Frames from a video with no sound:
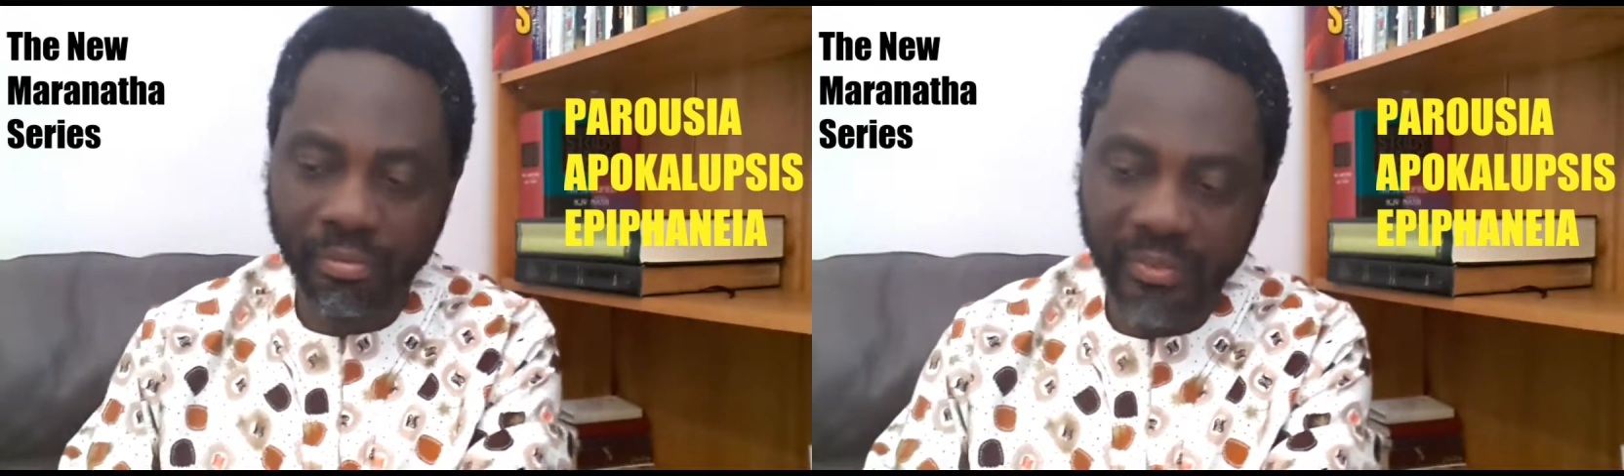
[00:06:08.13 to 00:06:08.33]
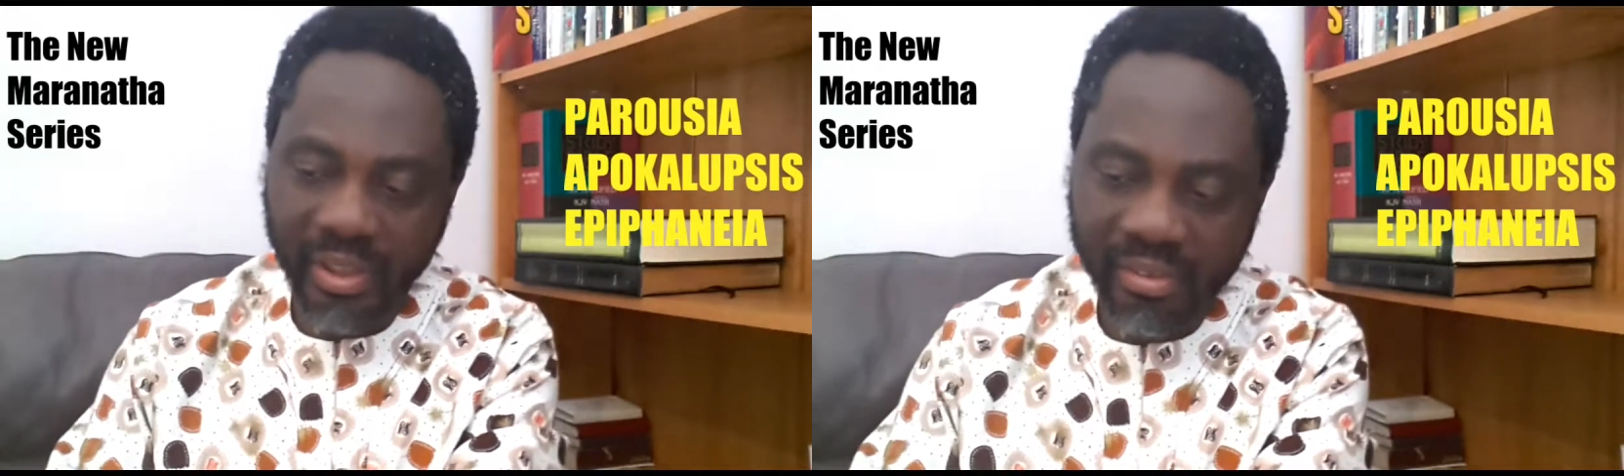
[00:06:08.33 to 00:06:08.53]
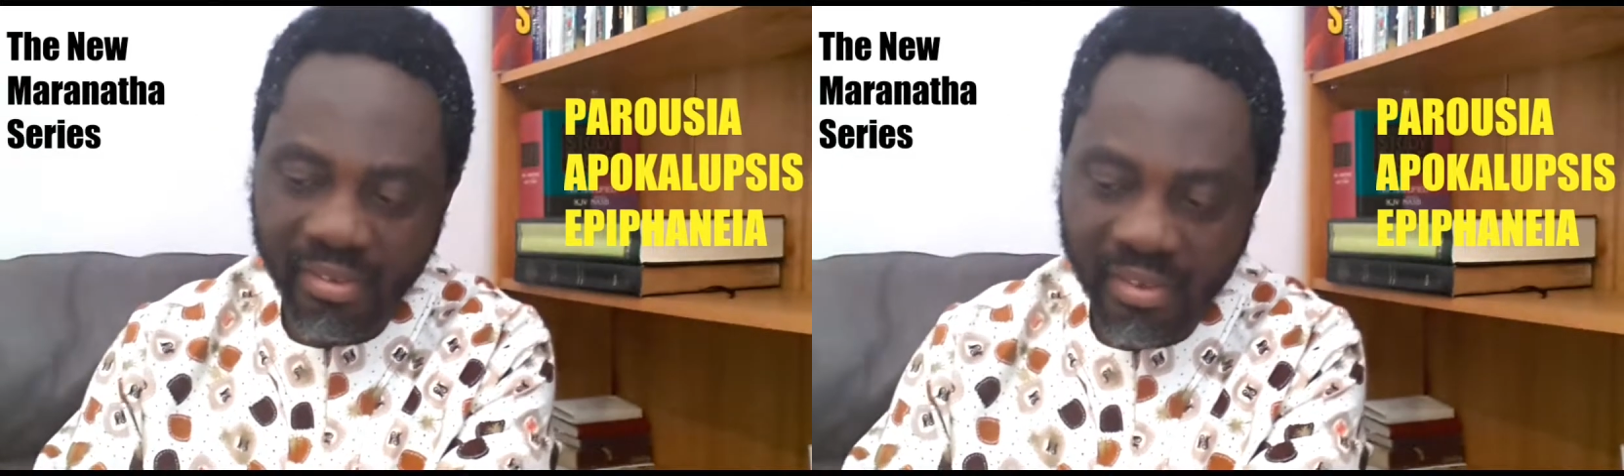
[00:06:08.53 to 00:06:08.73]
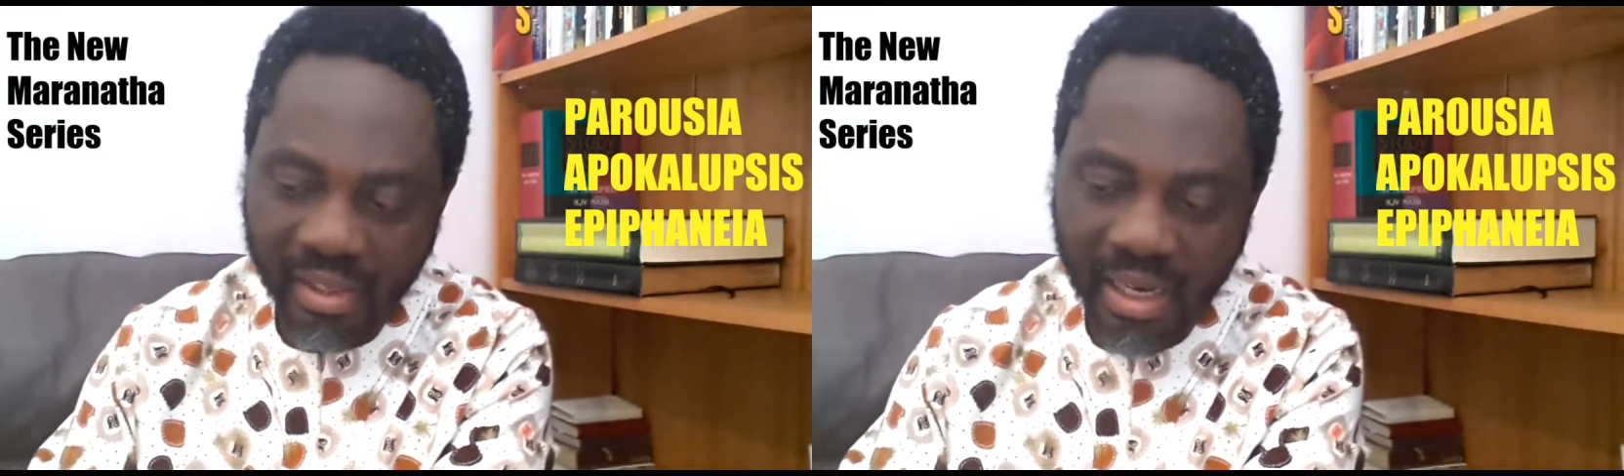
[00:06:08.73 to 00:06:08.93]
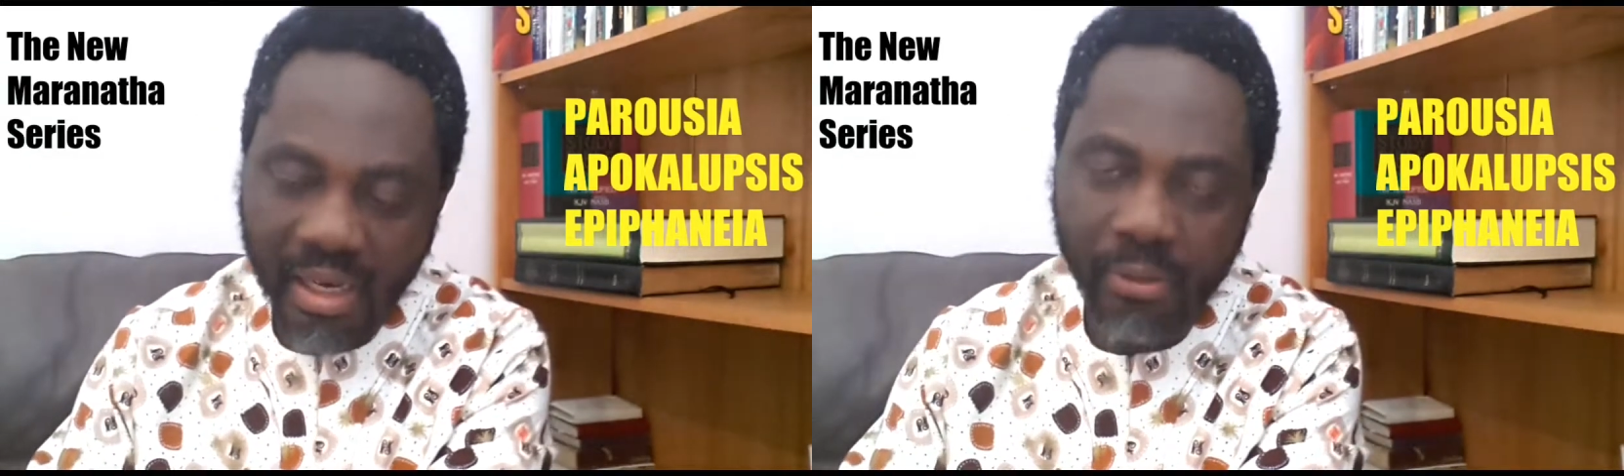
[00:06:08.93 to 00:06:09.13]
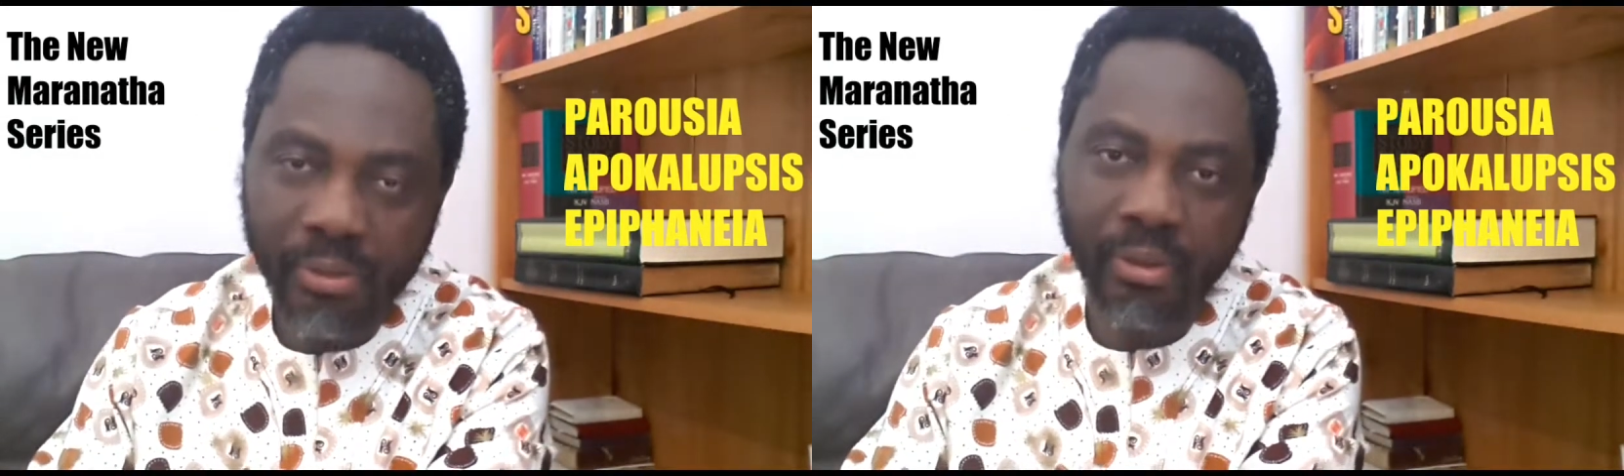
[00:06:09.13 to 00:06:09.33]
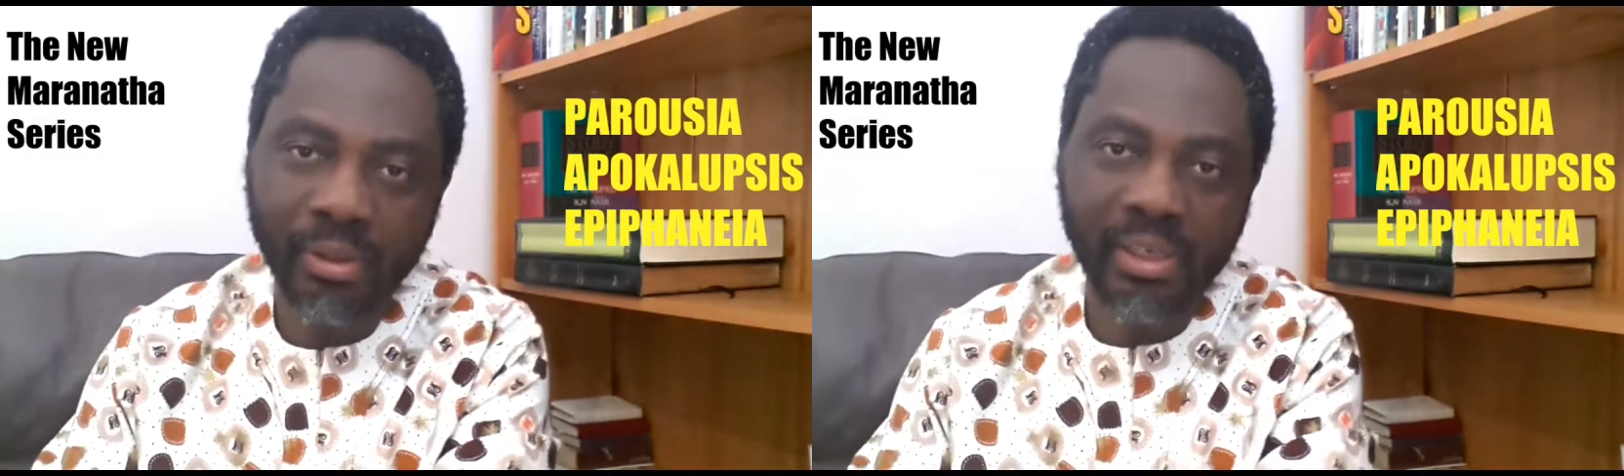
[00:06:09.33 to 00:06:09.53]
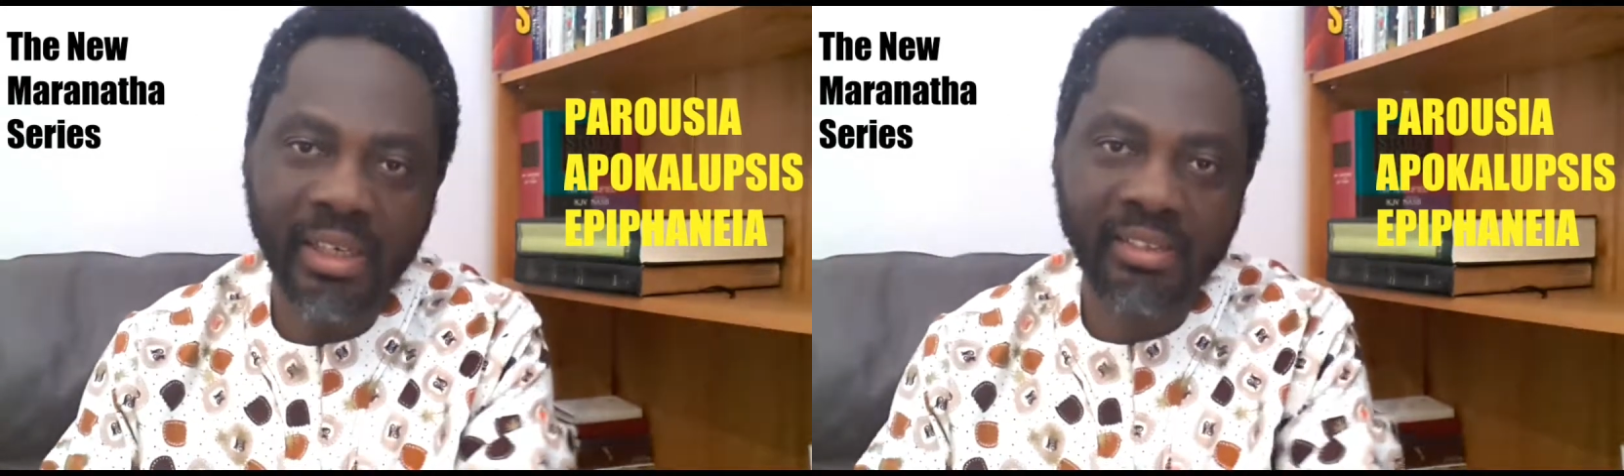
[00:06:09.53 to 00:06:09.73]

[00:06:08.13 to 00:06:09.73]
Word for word: and see how the Lord